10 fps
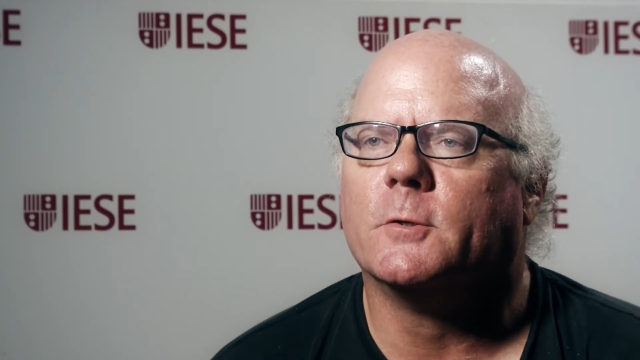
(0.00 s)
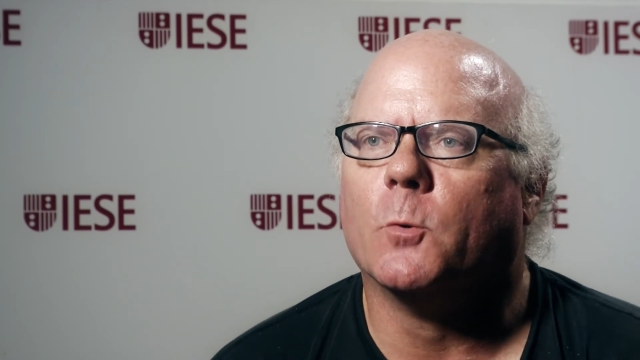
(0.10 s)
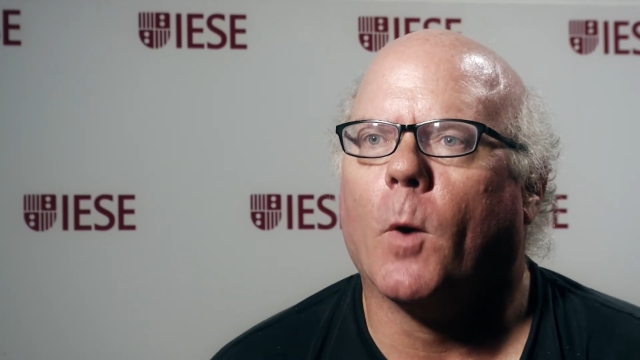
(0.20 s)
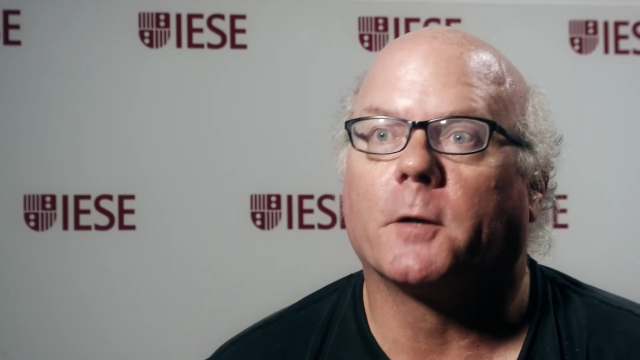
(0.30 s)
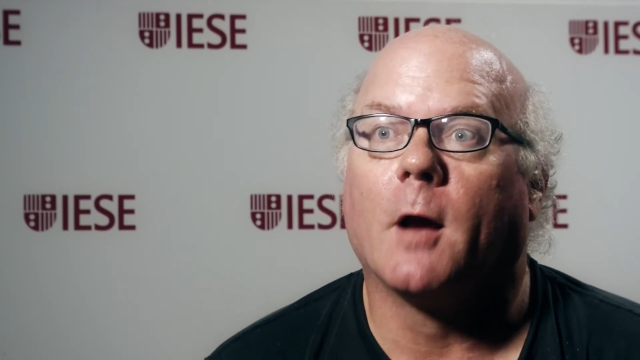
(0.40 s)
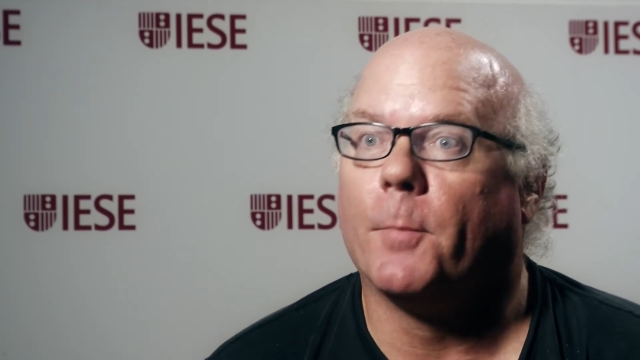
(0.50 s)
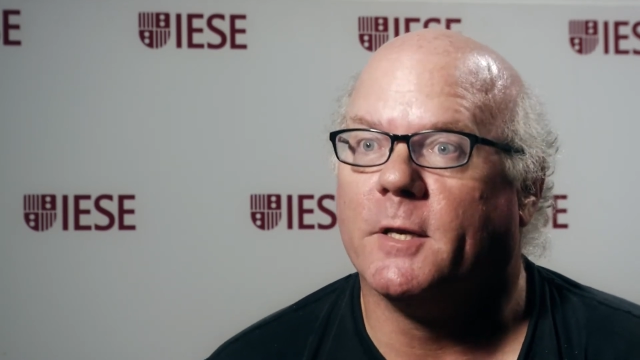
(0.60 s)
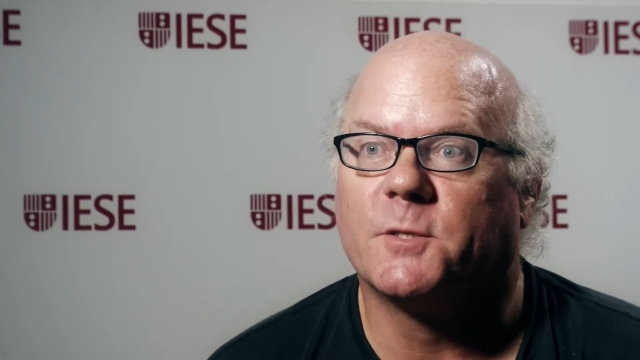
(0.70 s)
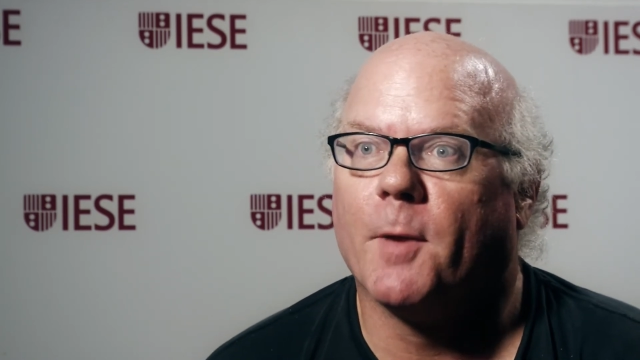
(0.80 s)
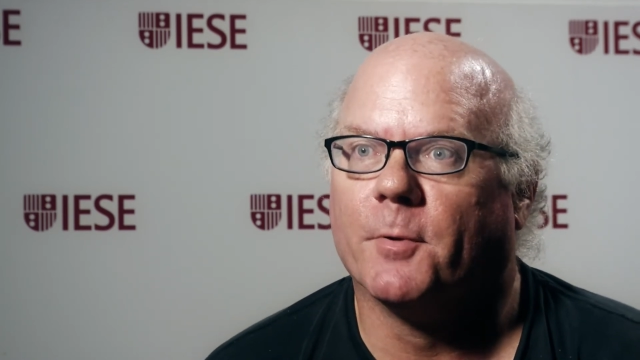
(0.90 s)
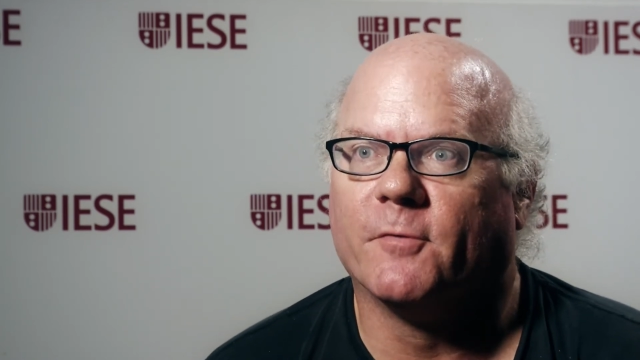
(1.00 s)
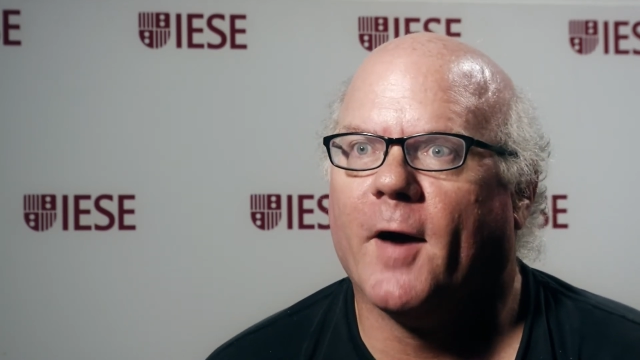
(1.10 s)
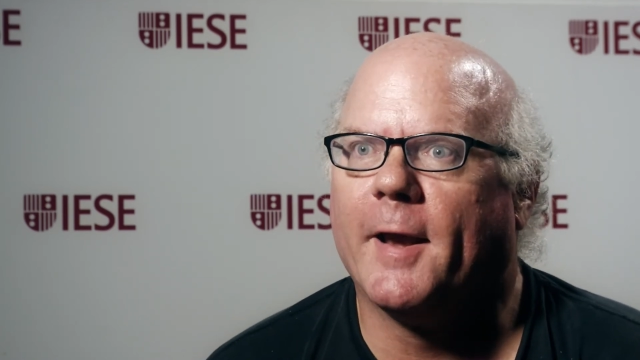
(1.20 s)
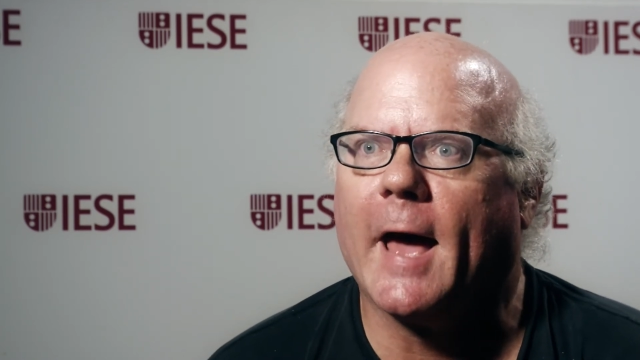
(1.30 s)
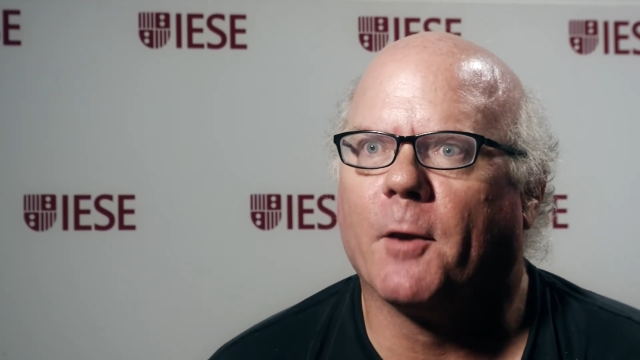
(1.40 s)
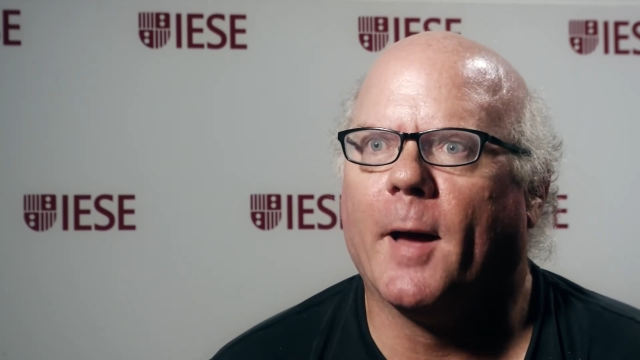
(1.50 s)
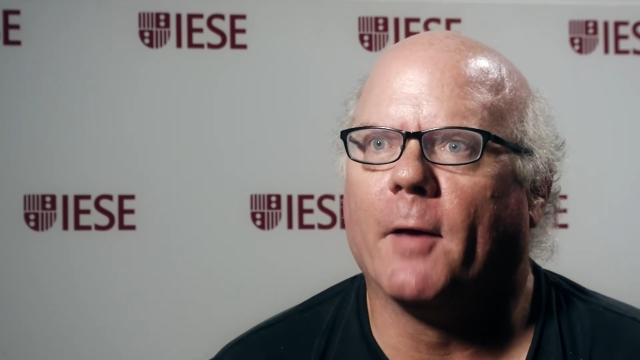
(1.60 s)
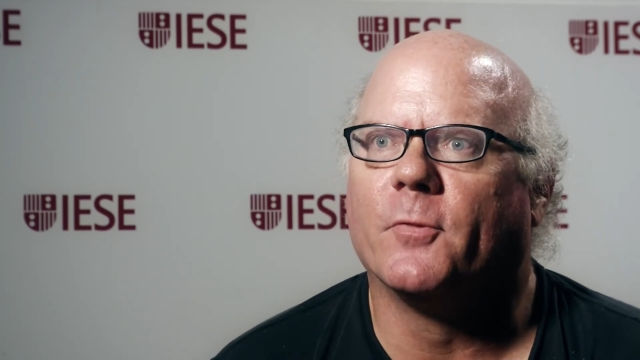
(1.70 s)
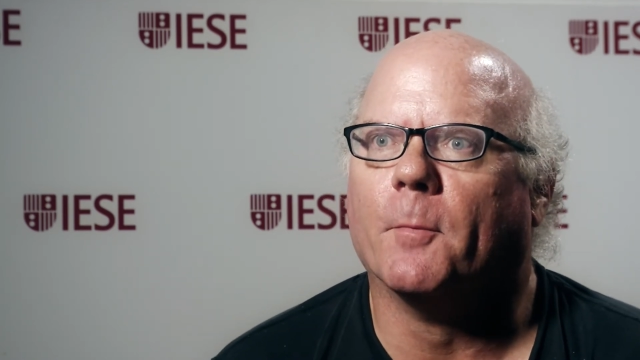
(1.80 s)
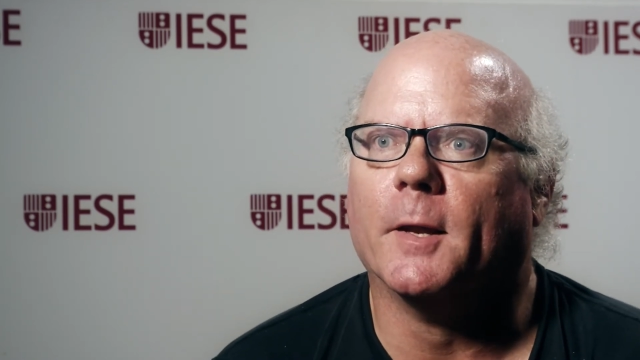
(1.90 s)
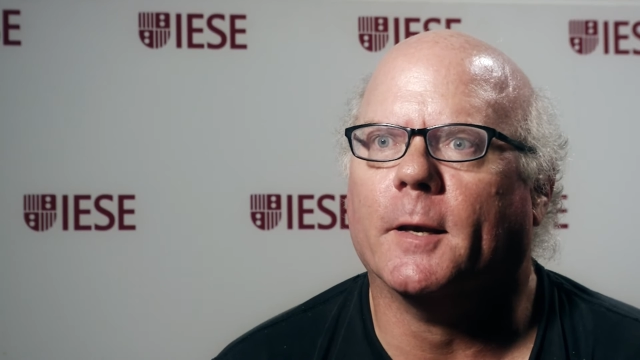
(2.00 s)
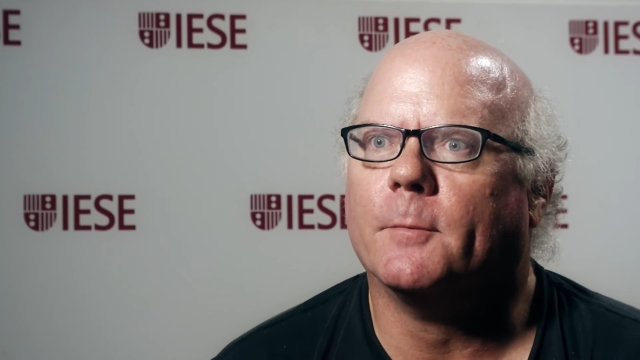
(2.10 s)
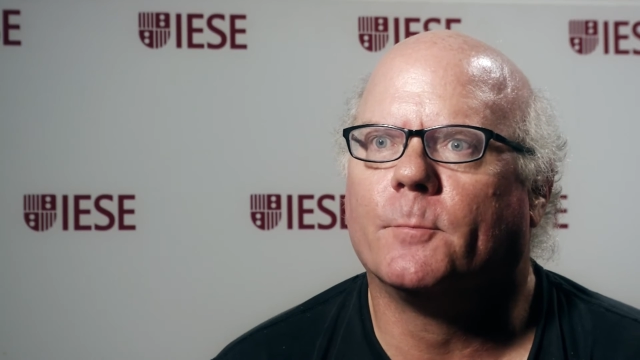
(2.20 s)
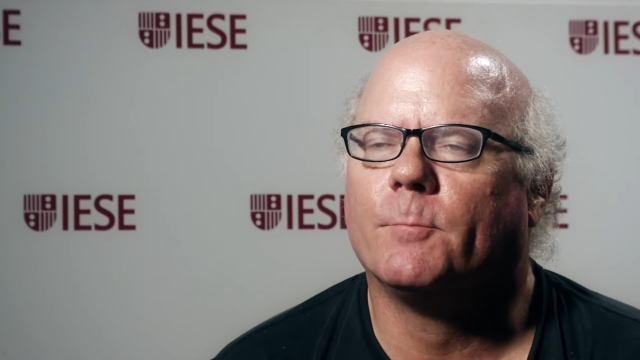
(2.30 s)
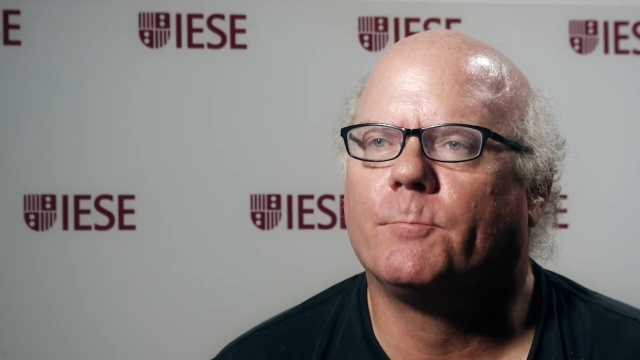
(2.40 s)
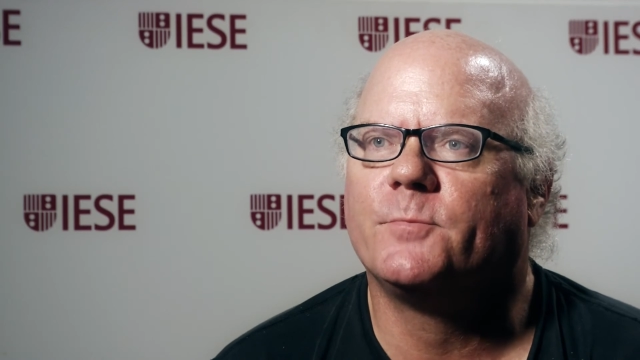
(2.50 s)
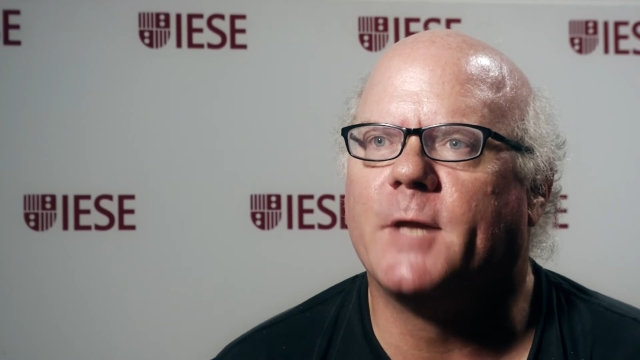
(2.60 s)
you want companies to be able to find out about them and